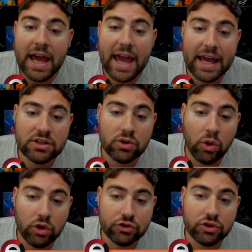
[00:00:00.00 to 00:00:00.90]
And
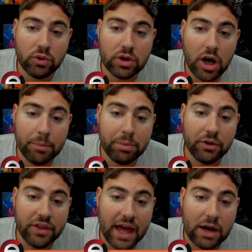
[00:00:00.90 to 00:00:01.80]
also couple
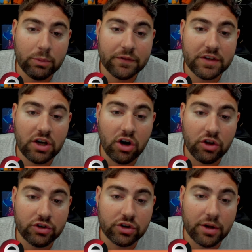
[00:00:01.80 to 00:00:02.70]
that with the
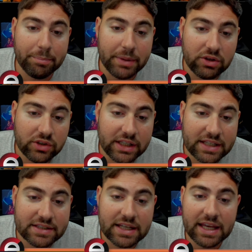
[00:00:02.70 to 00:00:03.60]
other
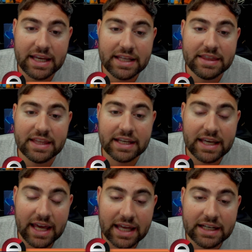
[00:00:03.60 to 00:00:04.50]
abilities in the
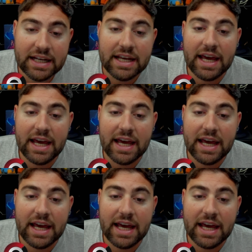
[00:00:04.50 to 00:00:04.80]
kit,